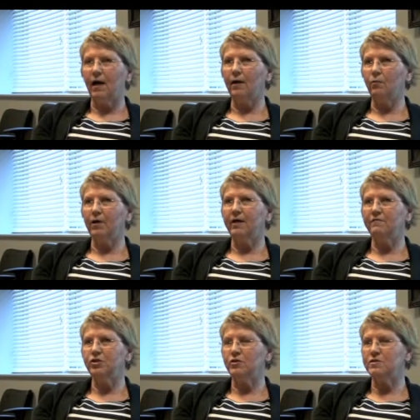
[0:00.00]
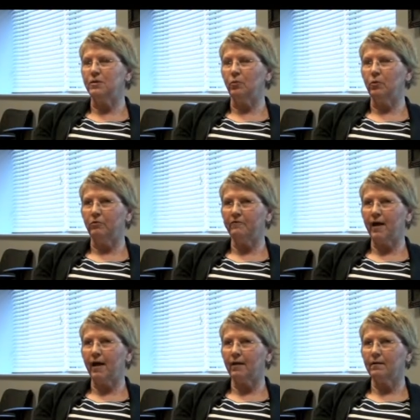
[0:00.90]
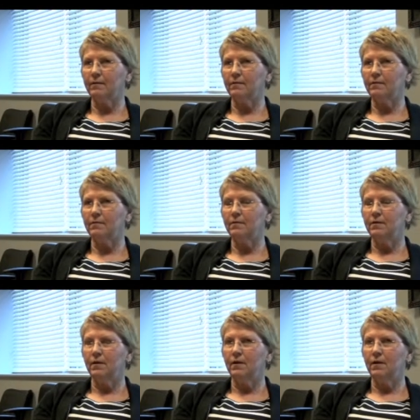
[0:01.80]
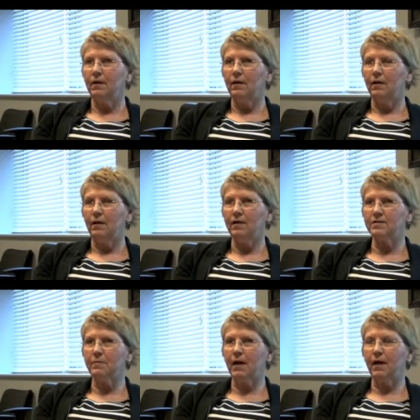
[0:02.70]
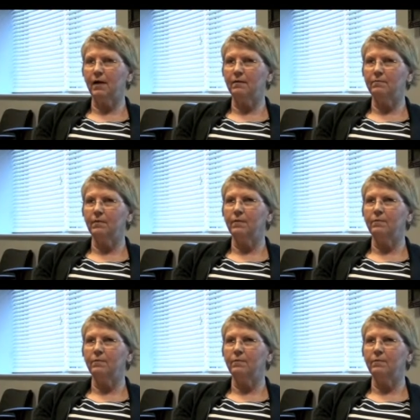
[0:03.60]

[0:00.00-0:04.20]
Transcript: I would have chosen a wound vac as my